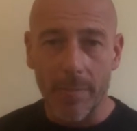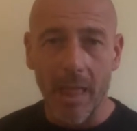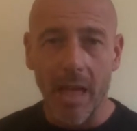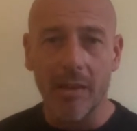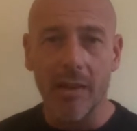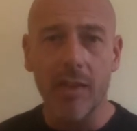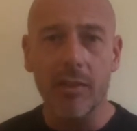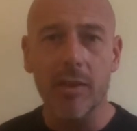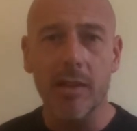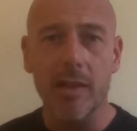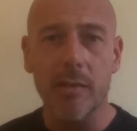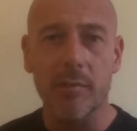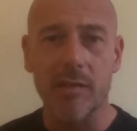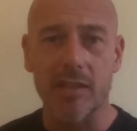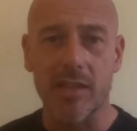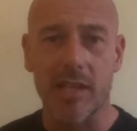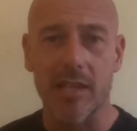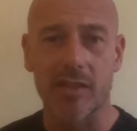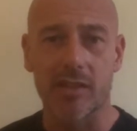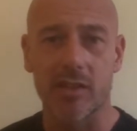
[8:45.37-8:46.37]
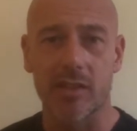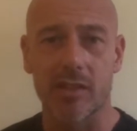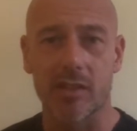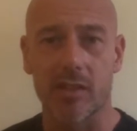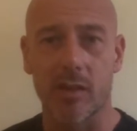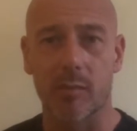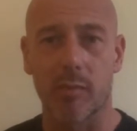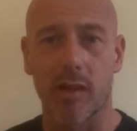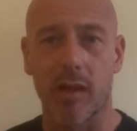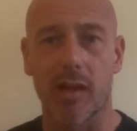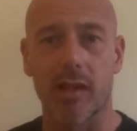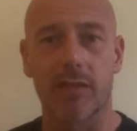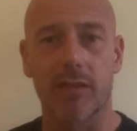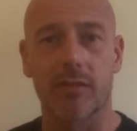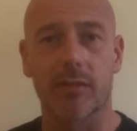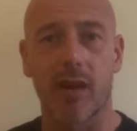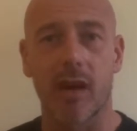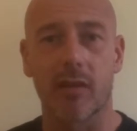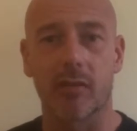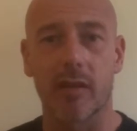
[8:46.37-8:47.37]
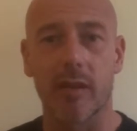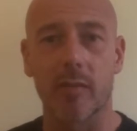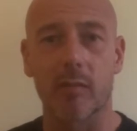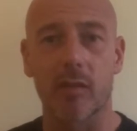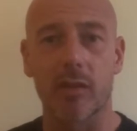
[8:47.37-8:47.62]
Another limitation is compliance of heart rate